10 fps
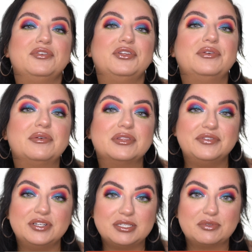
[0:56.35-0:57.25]
if you're new here, I would love
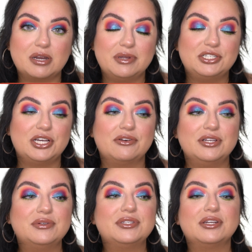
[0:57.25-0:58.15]
for you to subscribe to my channel. I
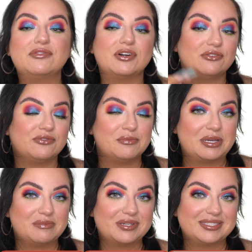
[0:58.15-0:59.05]
do a ton of colorful
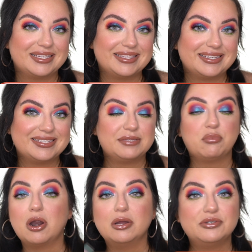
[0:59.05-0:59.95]
makeup looks like this,
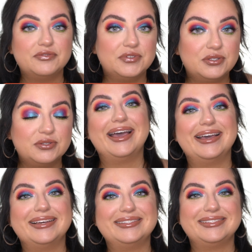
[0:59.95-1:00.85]
product reviews,
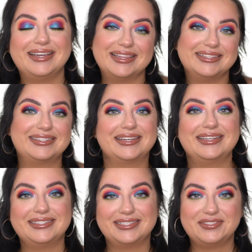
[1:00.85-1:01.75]
and yeah, let's get
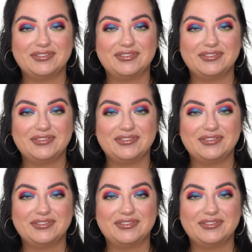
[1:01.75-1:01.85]
into this